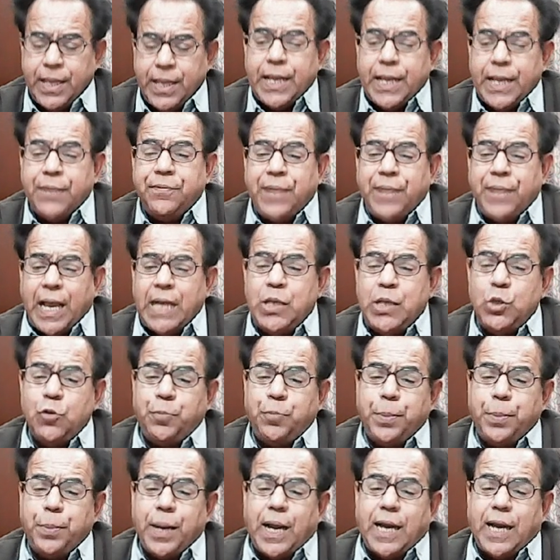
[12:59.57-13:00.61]
Value of
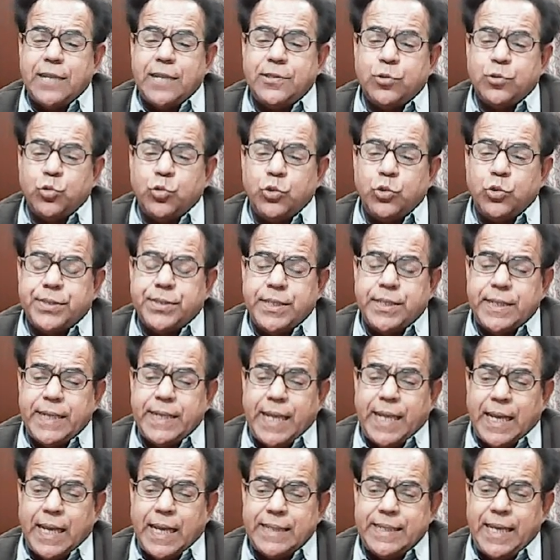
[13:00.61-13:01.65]
Planck's constant
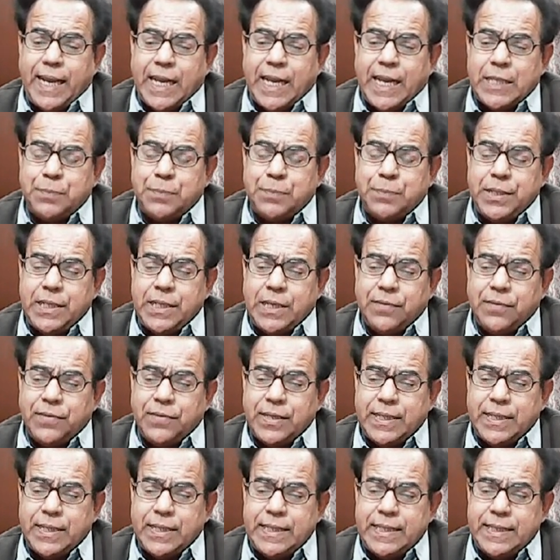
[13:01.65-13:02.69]
H has been
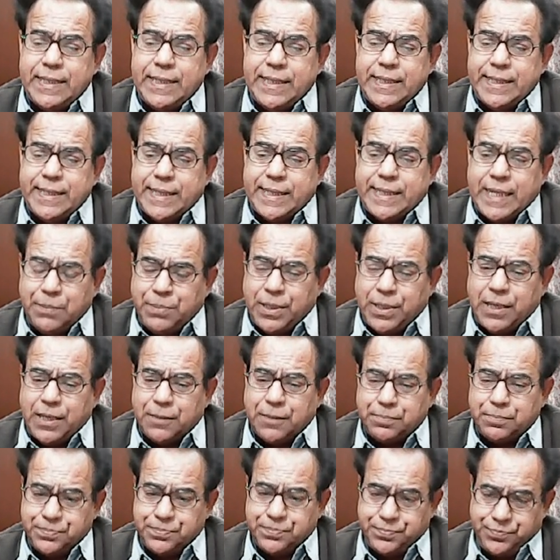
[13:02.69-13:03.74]
given in the table,
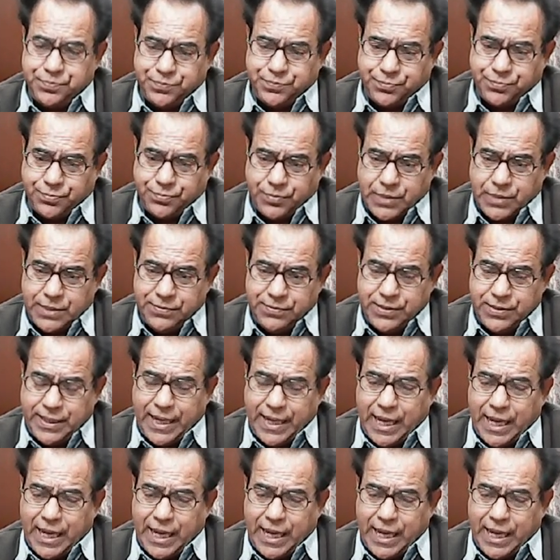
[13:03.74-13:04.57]
which has